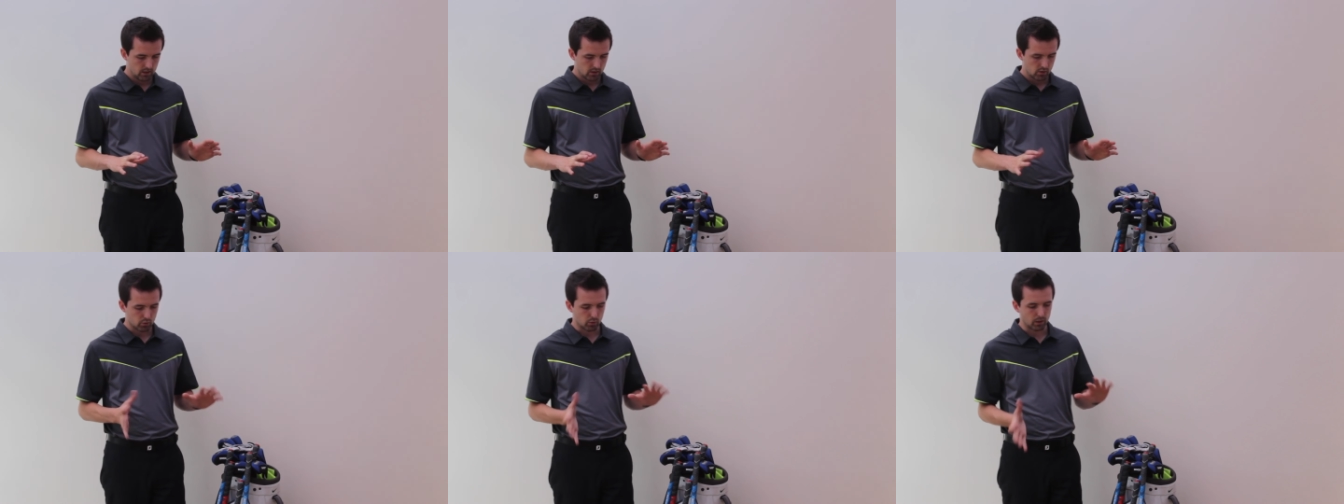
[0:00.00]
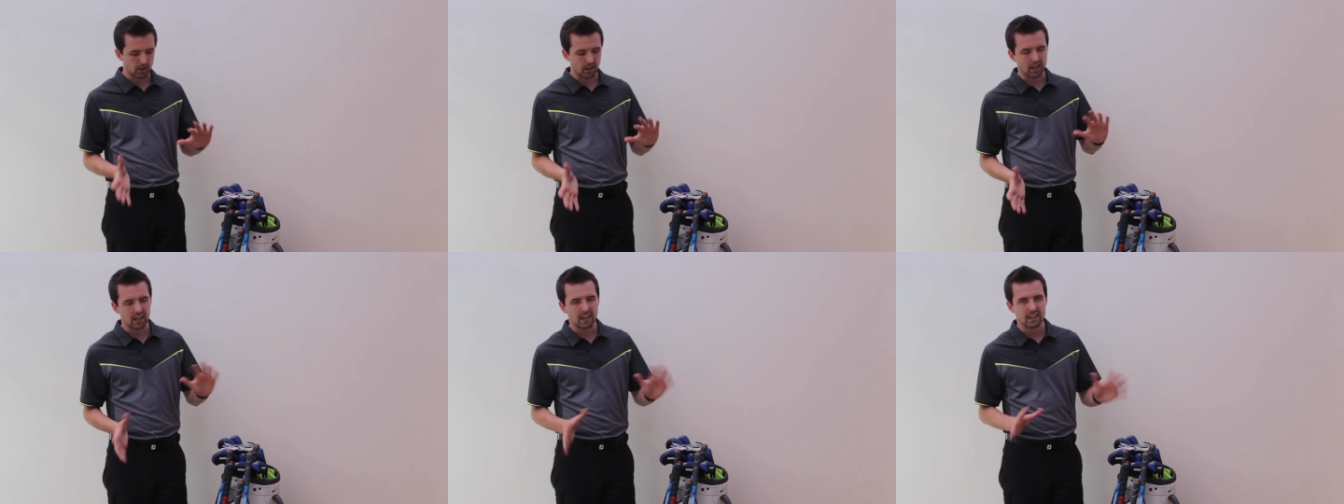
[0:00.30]

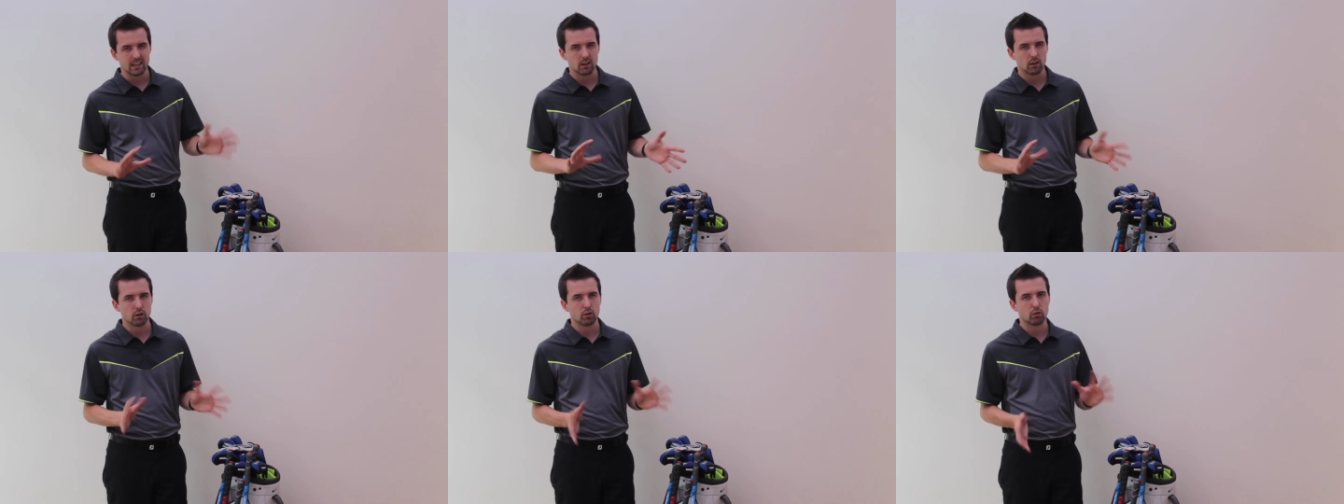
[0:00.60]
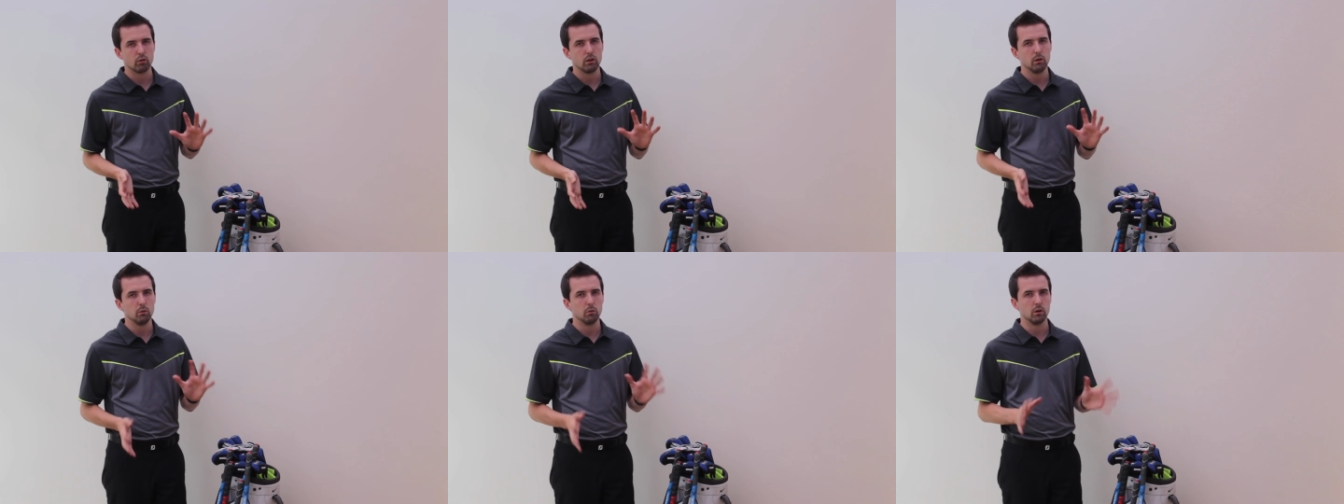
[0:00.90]
So I'd like a
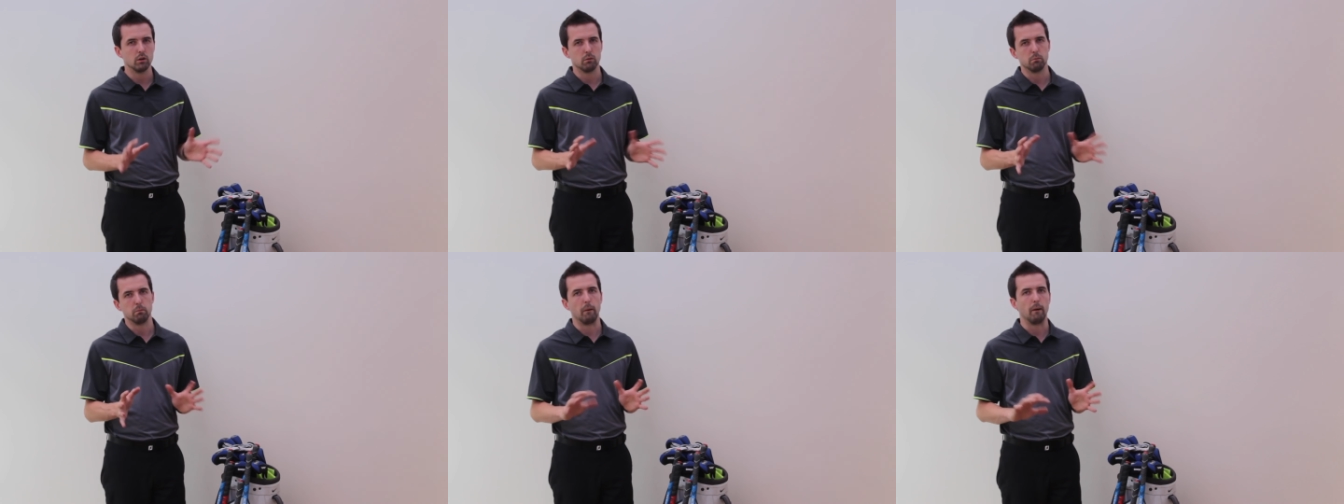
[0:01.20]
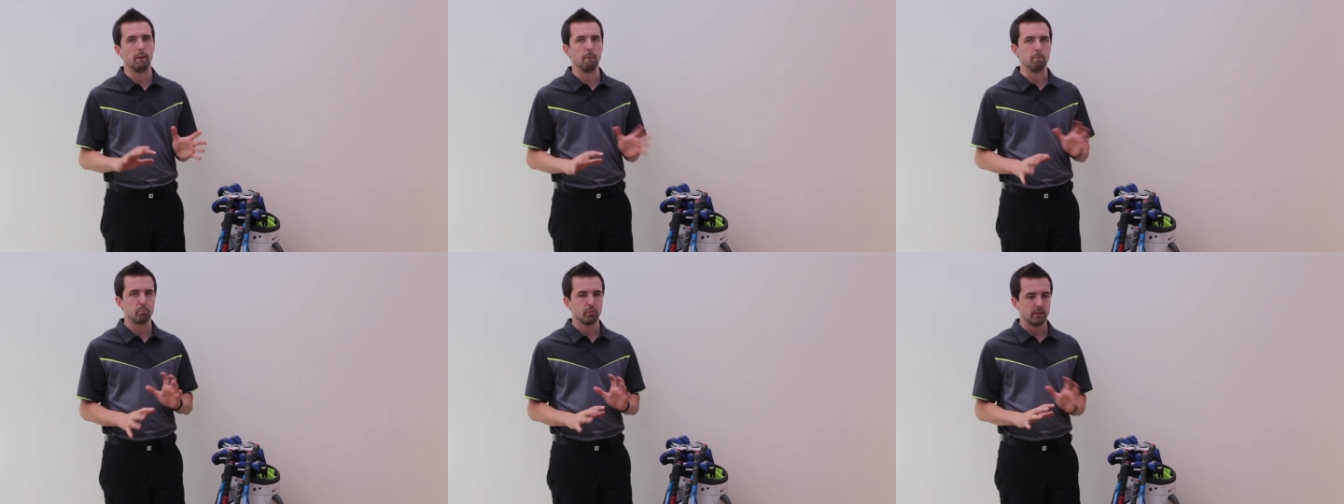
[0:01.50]
three wood,
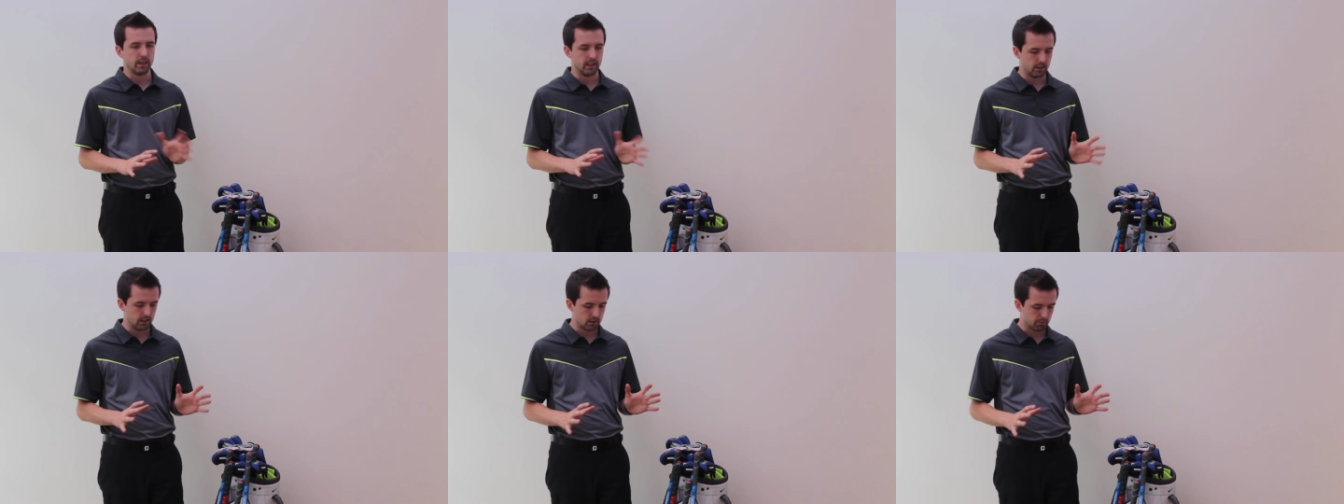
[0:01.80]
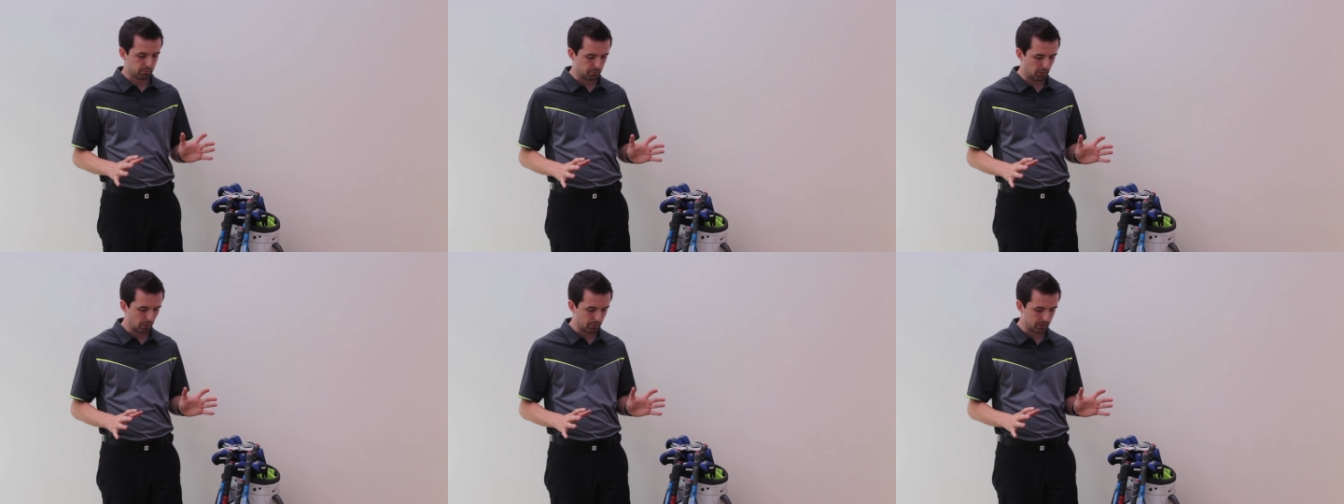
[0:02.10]
but at
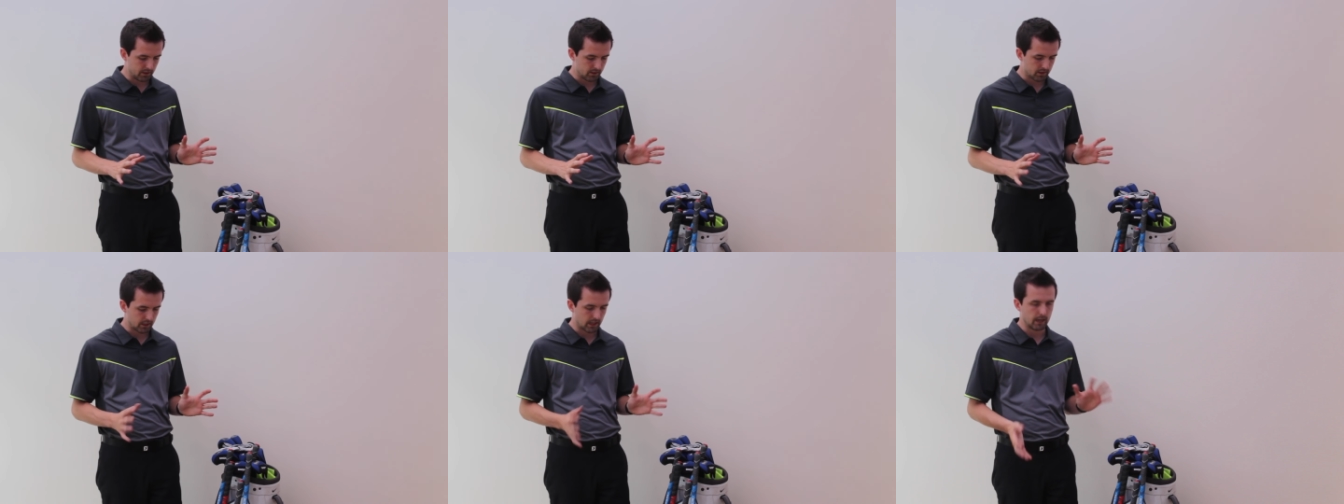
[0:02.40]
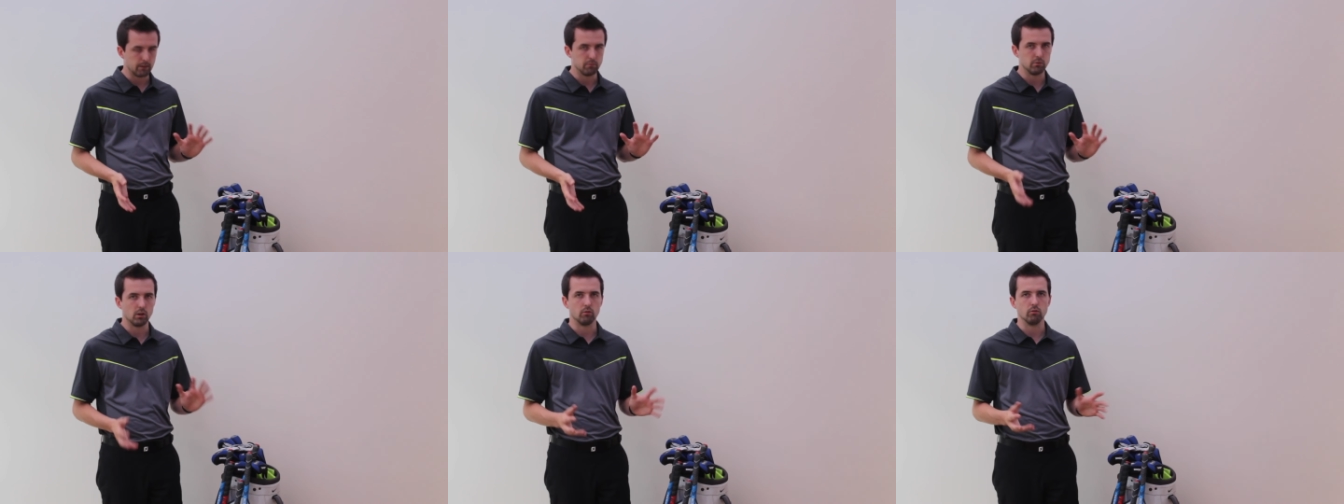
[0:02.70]
this moment in
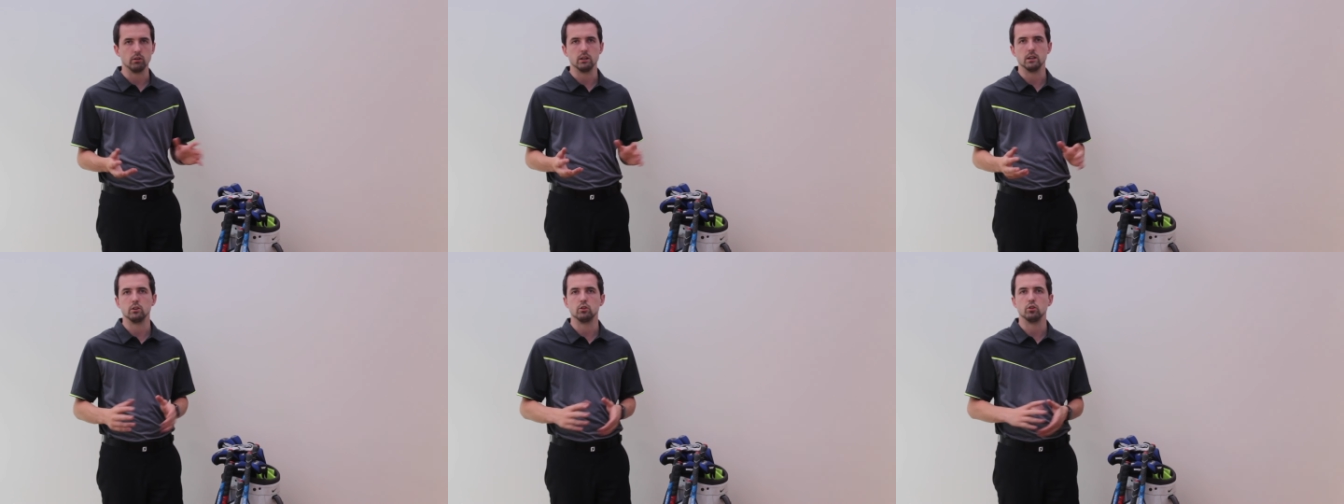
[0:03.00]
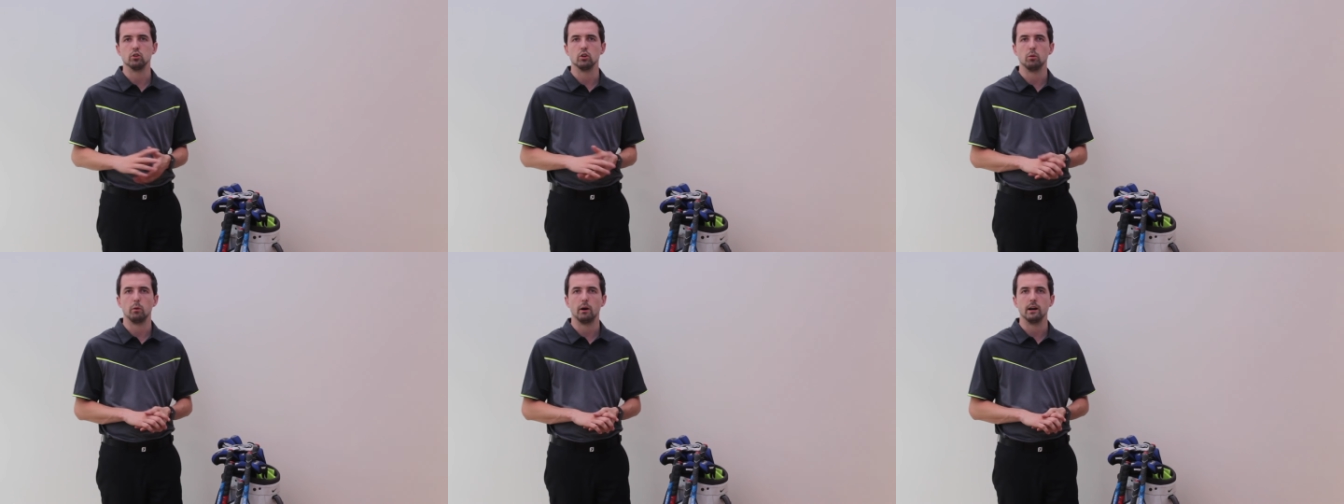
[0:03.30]
time, not really
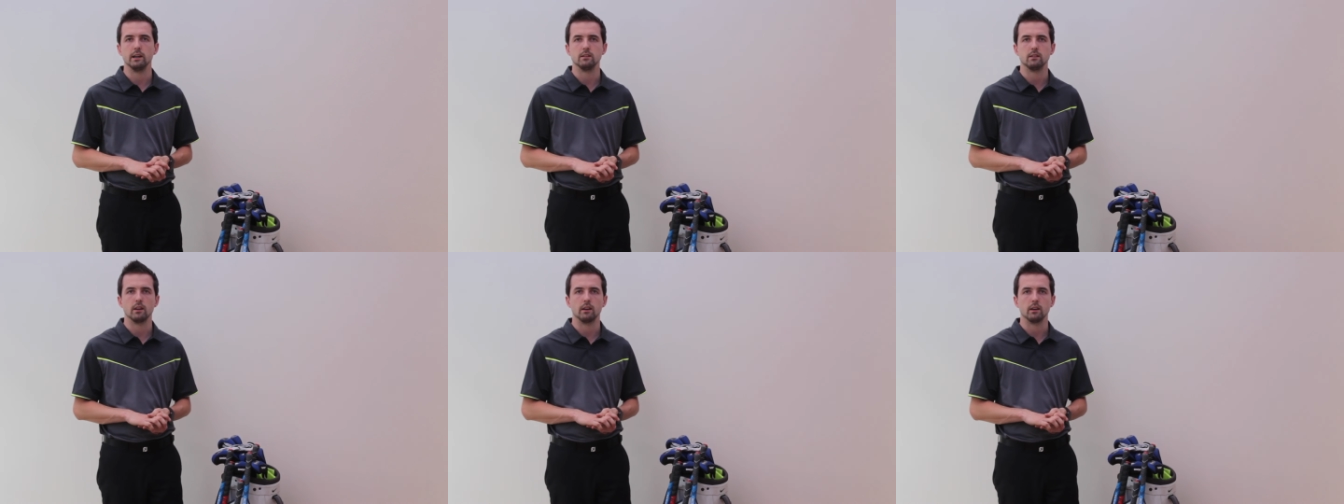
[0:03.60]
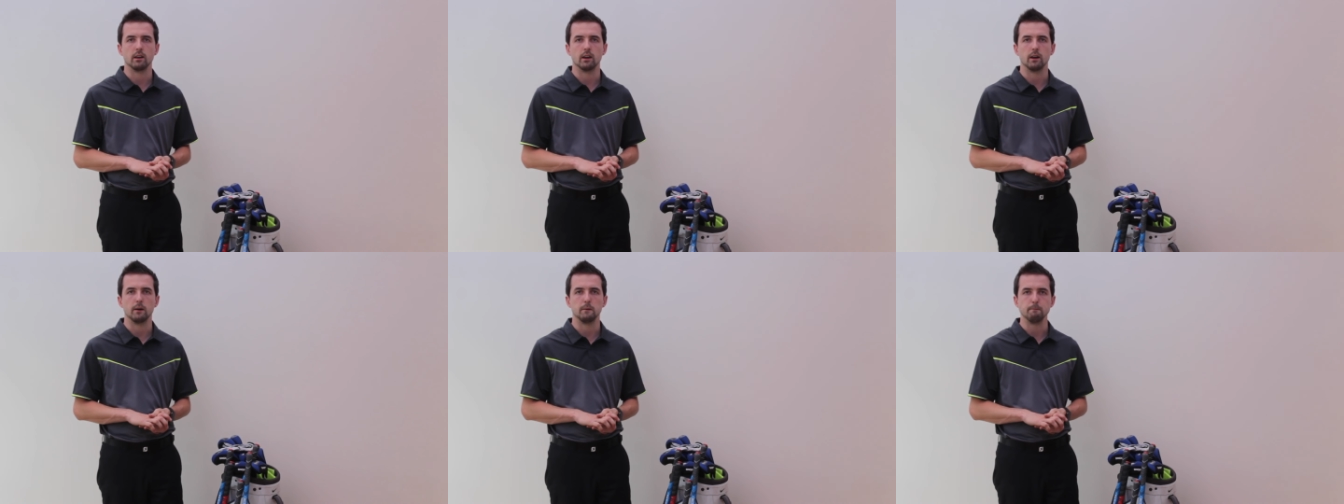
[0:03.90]
sure what I'd
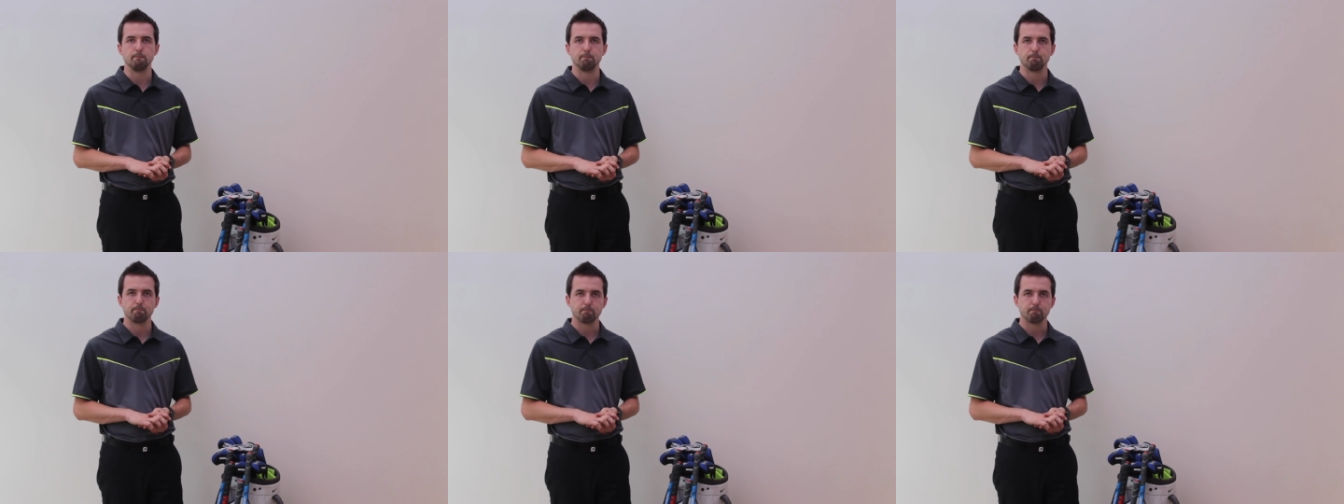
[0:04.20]
take out.